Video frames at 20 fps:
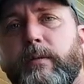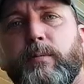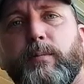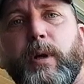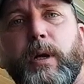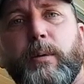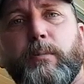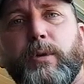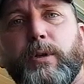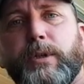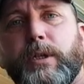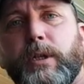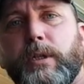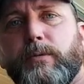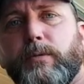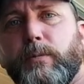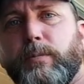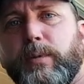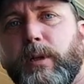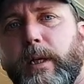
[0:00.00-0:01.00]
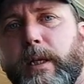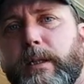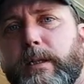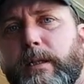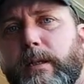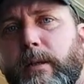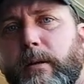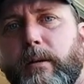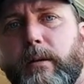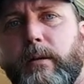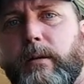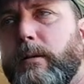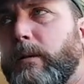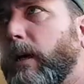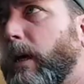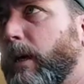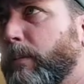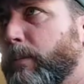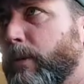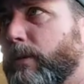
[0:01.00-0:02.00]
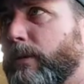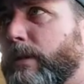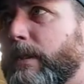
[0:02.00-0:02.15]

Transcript: spring bushings replaced here on both